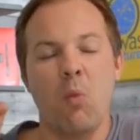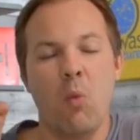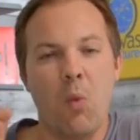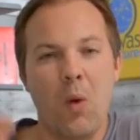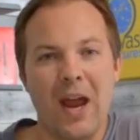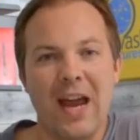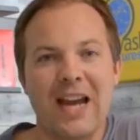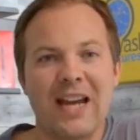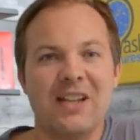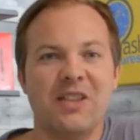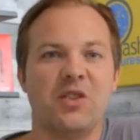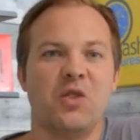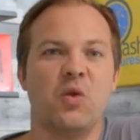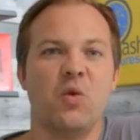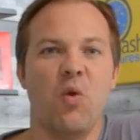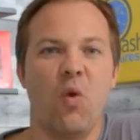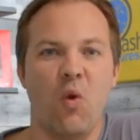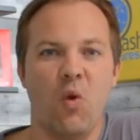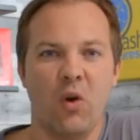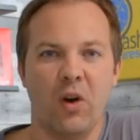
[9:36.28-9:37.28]
ways to
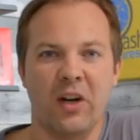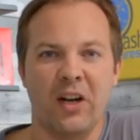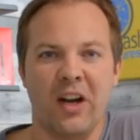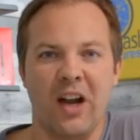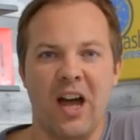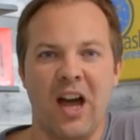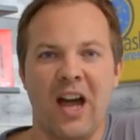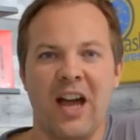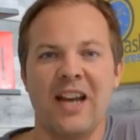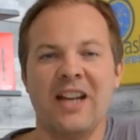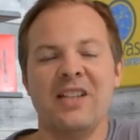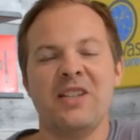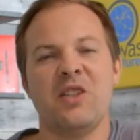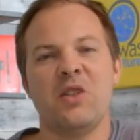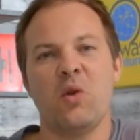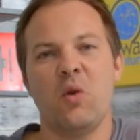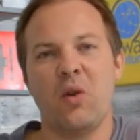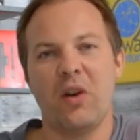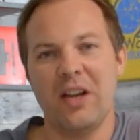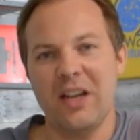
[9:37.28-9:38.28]
organize
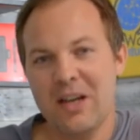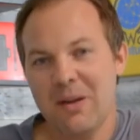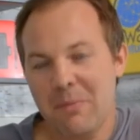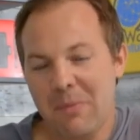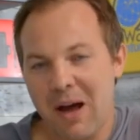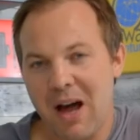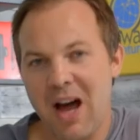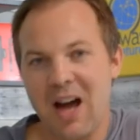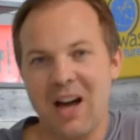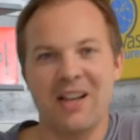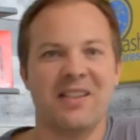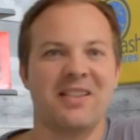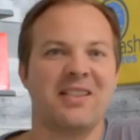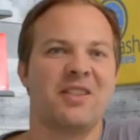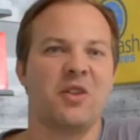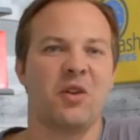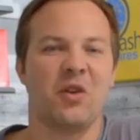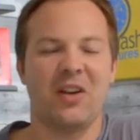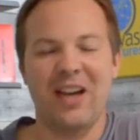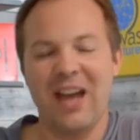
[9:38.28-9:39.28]
your inbox,
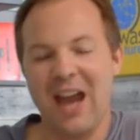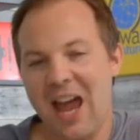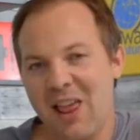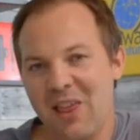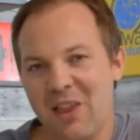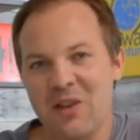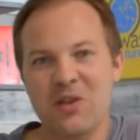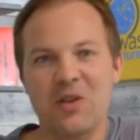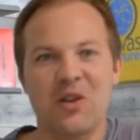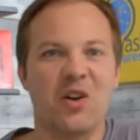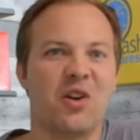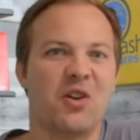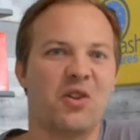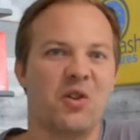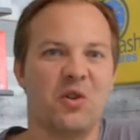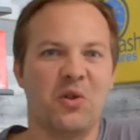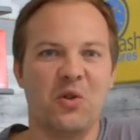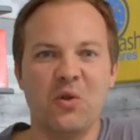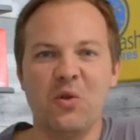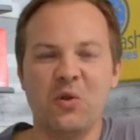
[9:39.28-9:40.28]
your calendar,
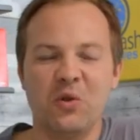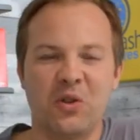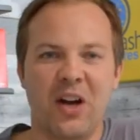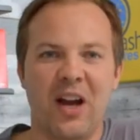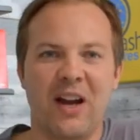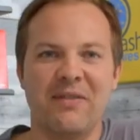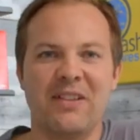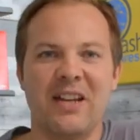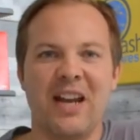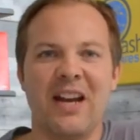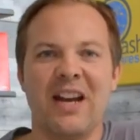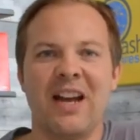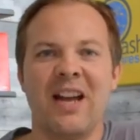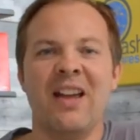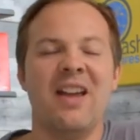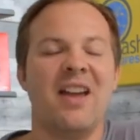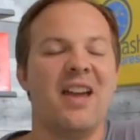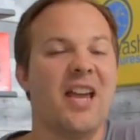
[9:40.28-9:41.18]
your Google Drive data.